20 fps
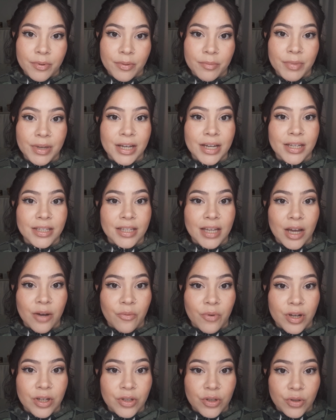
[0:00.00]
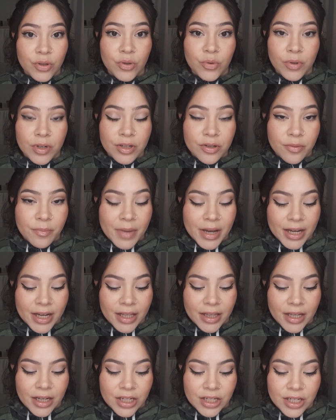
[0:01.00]
because I want to dwindle my
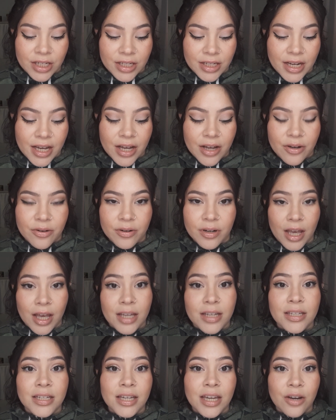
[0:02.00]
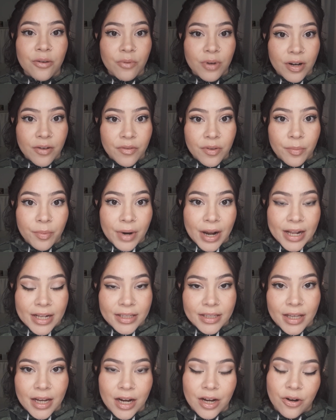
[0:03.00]
collection down and to get rid of the brands
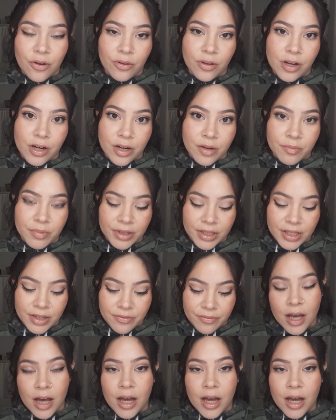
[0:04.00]
that I no longer believe in.